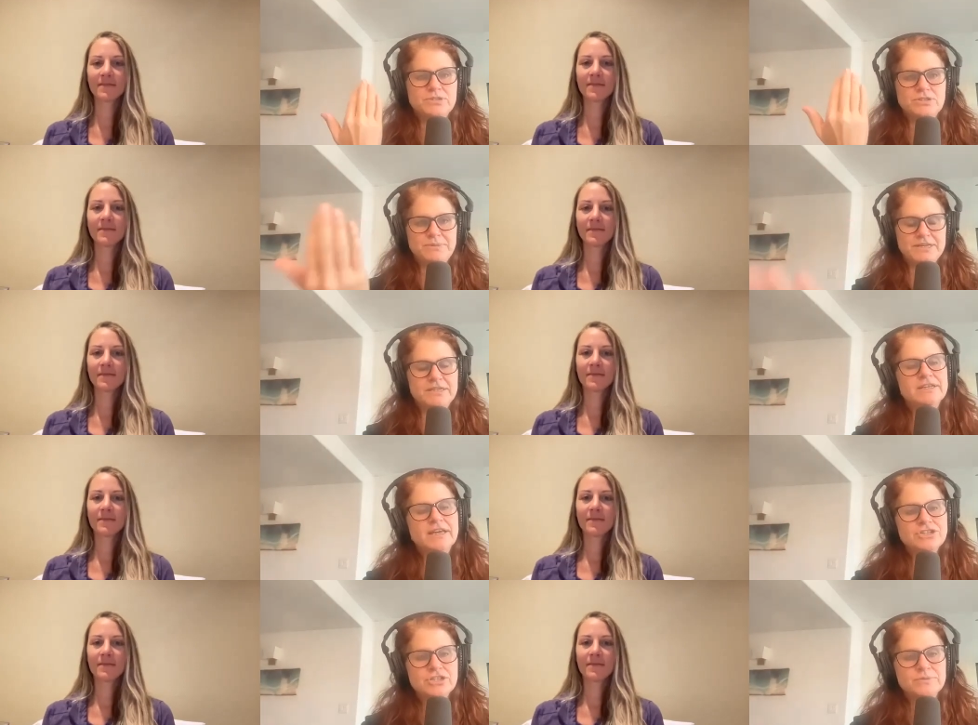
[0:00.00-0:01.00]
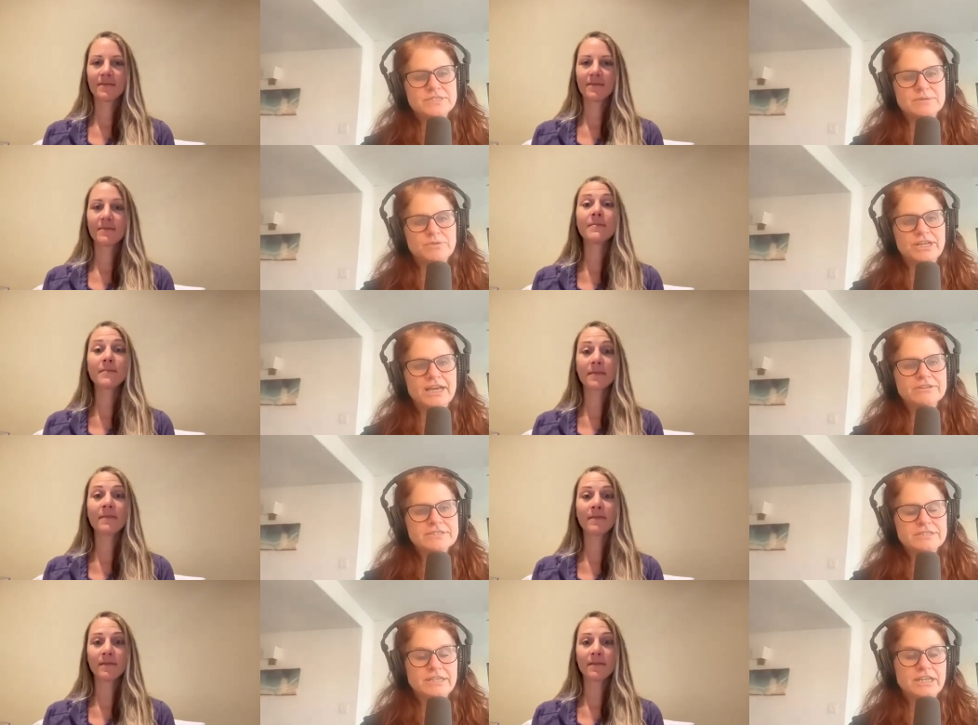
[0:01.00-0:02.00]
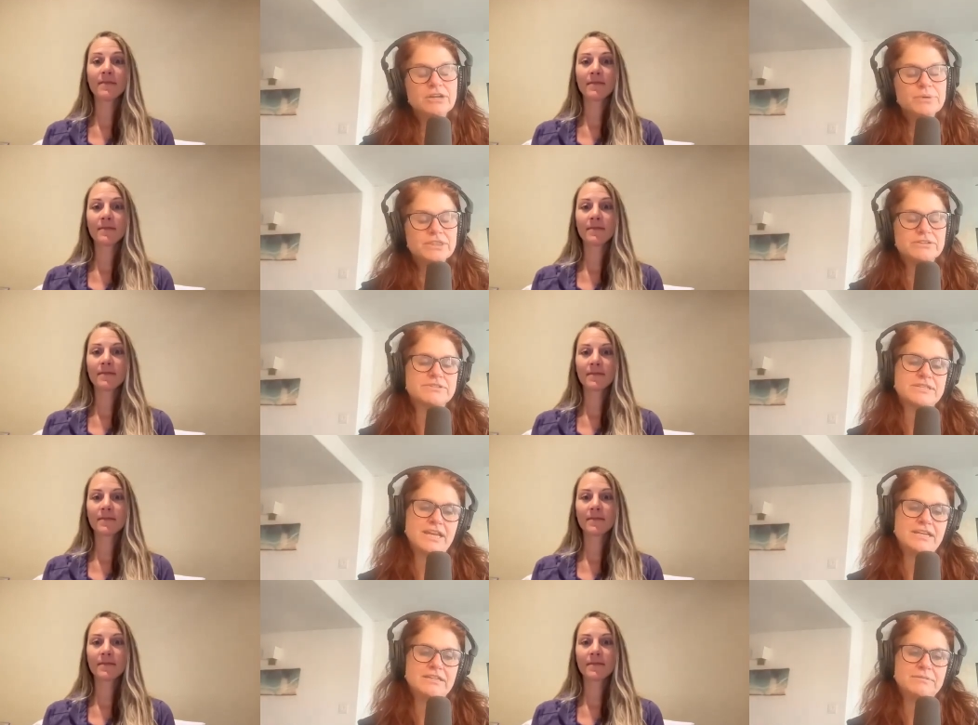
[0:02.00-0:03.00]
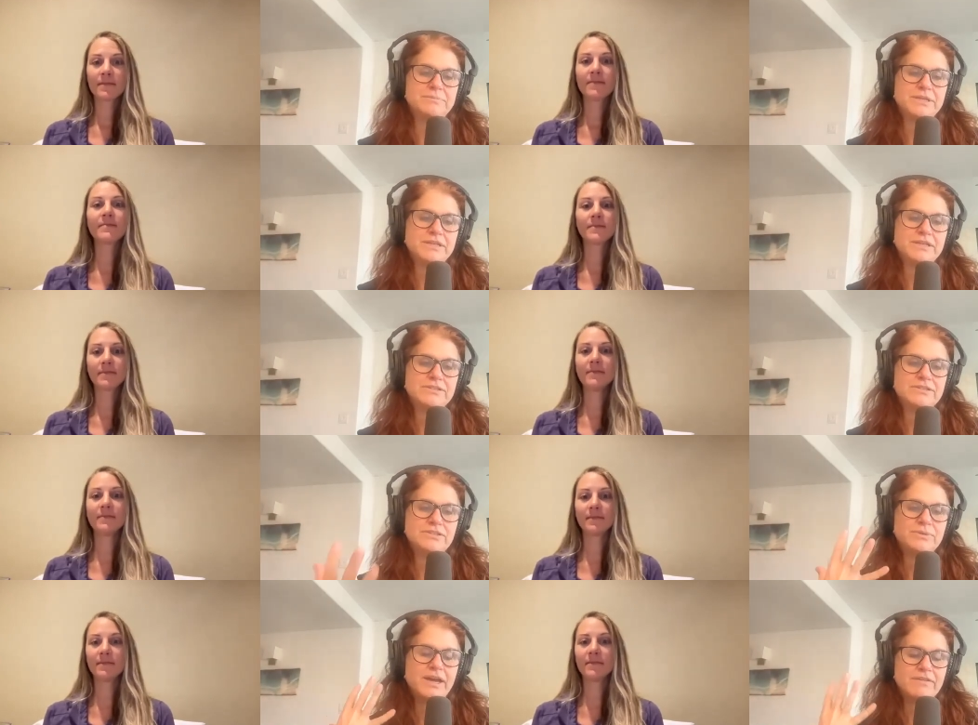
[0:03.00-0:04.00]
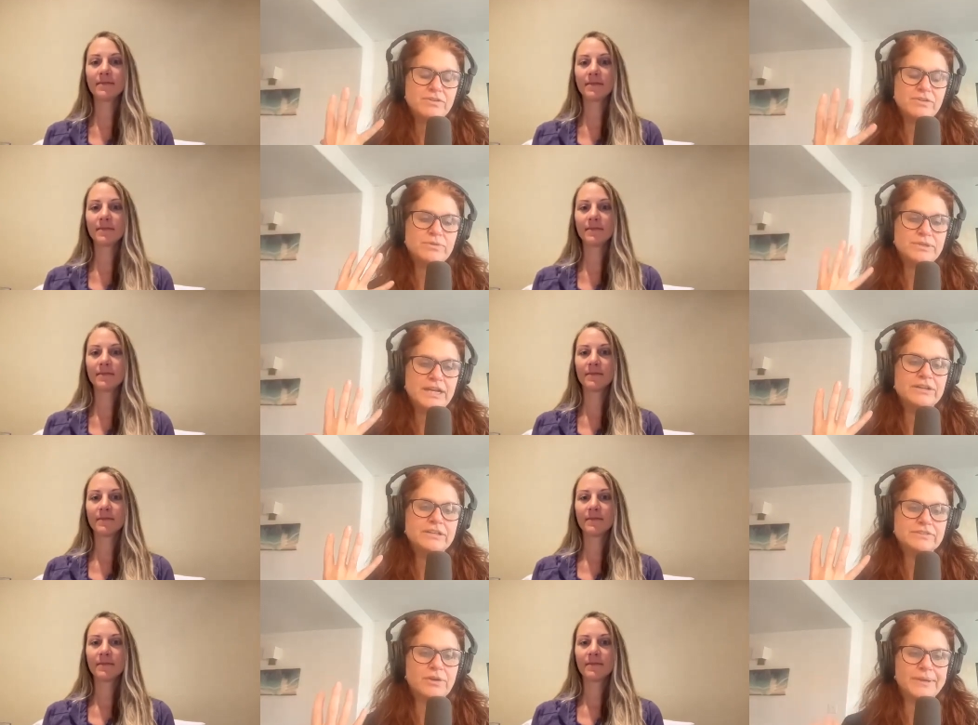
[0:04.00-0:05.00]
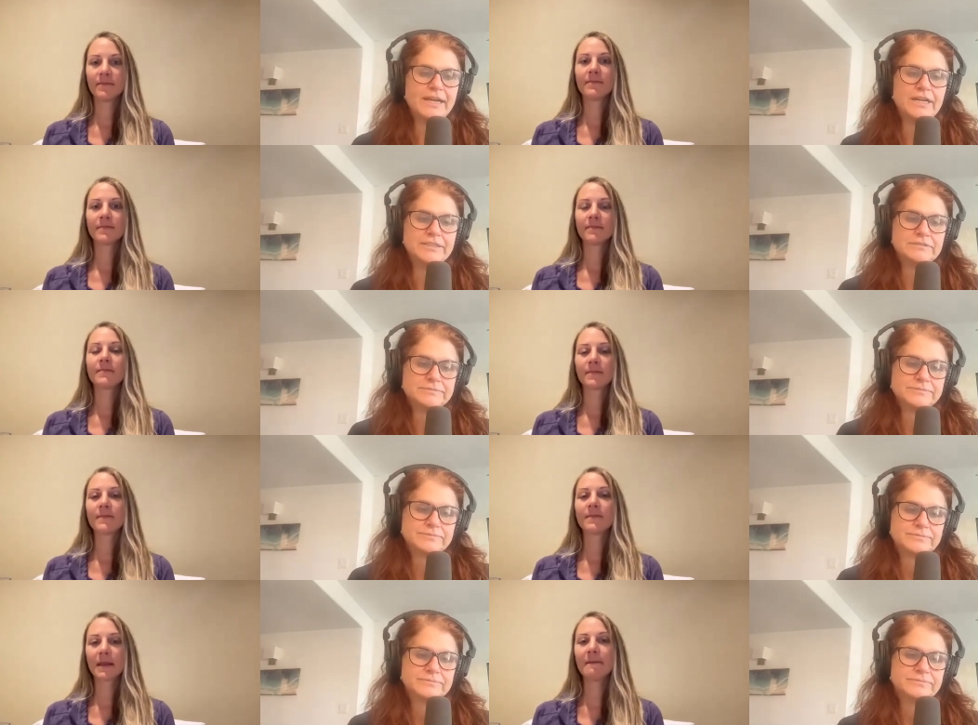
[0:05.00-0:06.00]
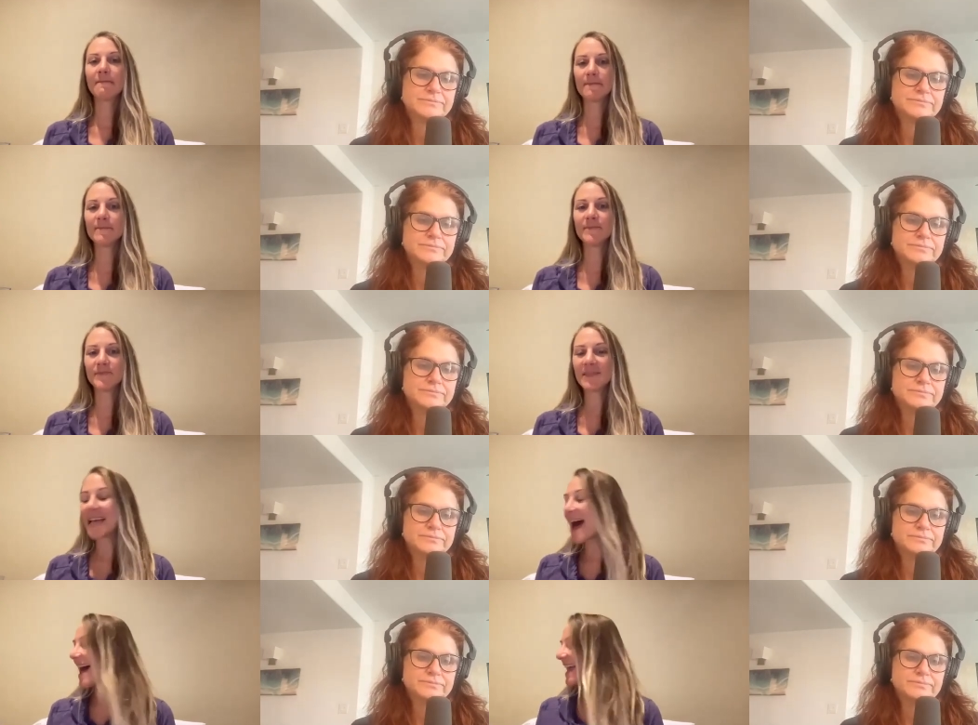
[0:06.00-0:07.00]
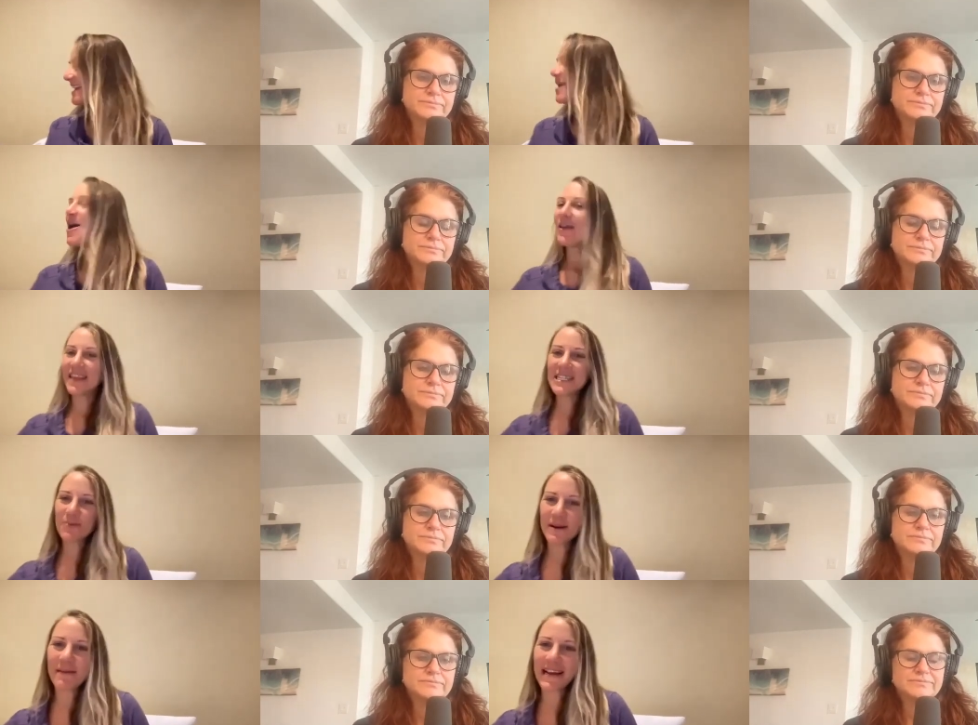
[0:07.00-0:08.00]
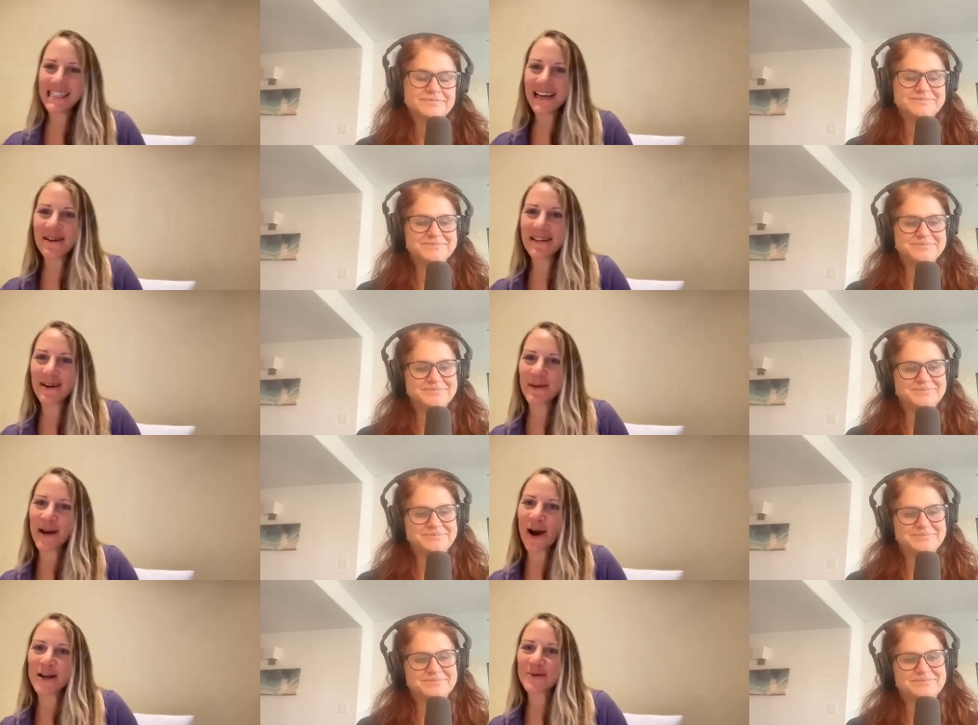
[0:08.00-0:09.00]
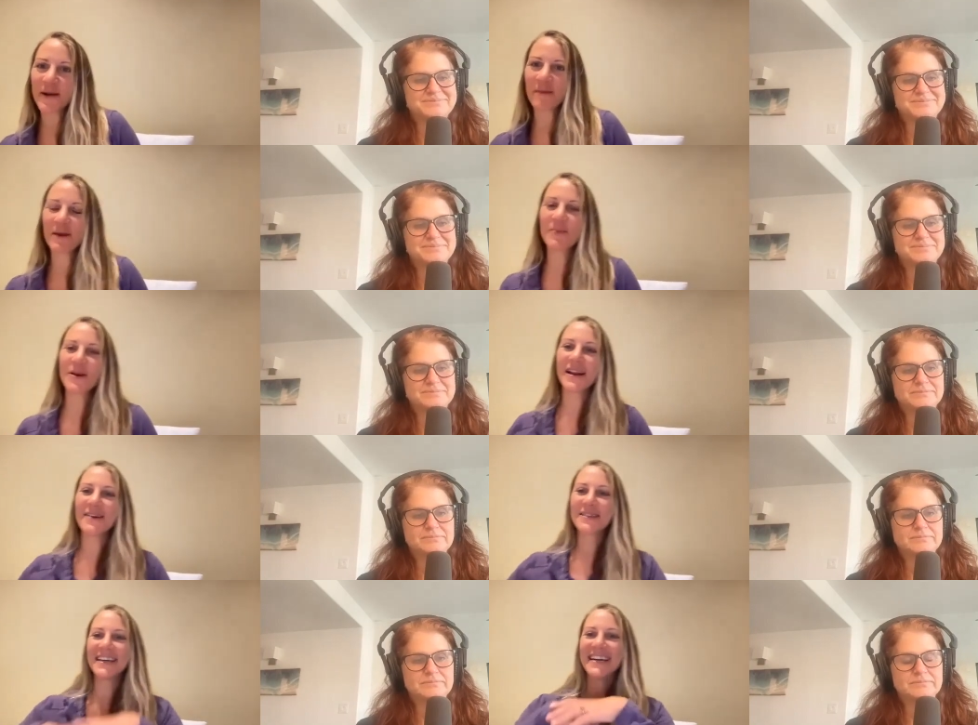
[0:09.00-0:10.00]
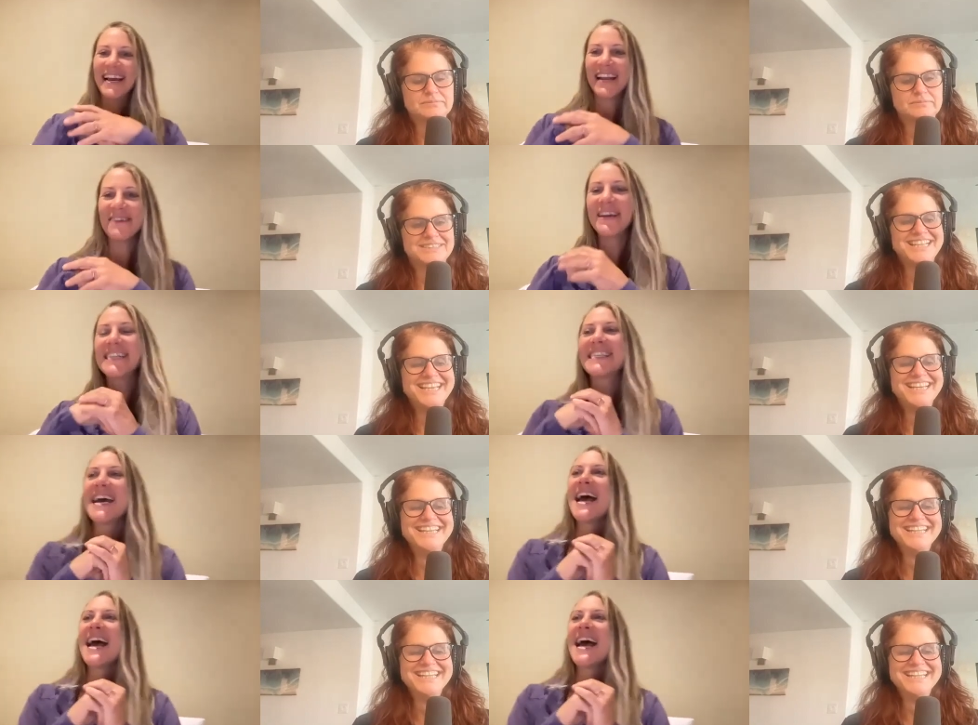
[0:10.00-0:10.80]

Speaker 1: to be in connection with someone else and hear what they're saying because you have your own narrative going on.
Speaker 2: Mm-hmm. Yeah. And this one might sound a little bit harsh, but I'm going to put it out there anyways.